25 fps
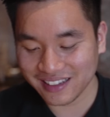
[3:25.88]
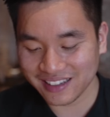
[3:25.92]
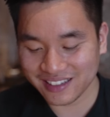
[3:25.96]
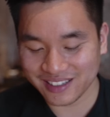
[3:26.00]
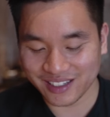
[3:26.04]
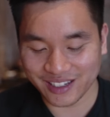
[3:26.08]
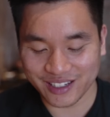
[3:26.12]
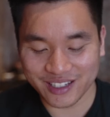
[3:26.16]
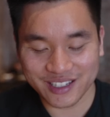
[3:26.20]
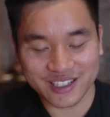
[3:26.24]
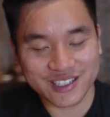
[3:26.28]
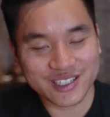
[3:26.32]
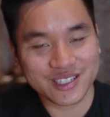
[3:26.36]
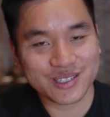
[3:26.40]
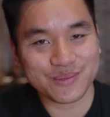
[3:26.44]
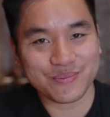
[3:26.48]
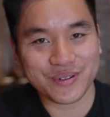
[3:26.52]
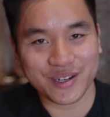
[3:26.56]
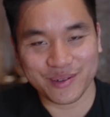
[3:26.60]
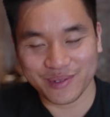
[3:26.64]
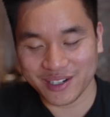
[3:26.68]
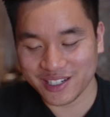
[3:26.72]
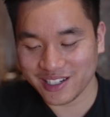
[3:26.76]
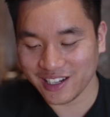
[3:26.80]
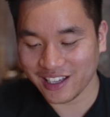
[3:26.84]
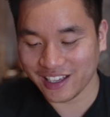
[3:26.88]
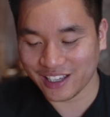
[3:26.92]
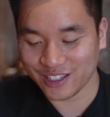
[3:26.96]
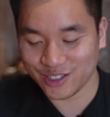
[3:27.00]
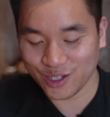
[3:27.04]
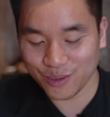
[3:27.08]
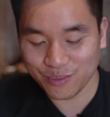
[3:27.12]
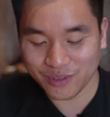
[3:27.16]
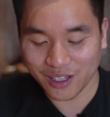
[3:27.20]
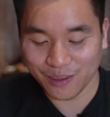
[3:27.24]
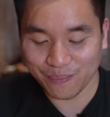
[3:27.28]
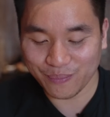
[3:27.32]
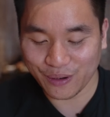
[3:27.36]
So it's pretty much like a
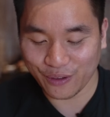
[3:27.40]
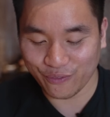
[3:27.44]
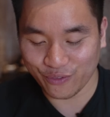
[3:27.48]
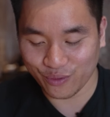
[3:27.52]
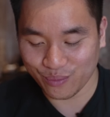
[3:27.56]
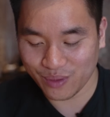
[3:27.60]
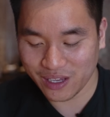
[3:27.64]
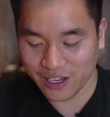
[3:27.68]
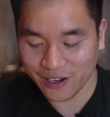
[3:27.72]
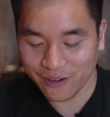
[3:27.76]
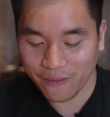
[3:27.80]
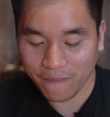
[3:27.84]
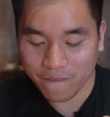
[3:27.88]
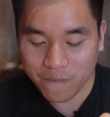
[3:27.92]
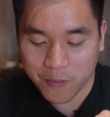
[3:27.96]
soup dumpling for me.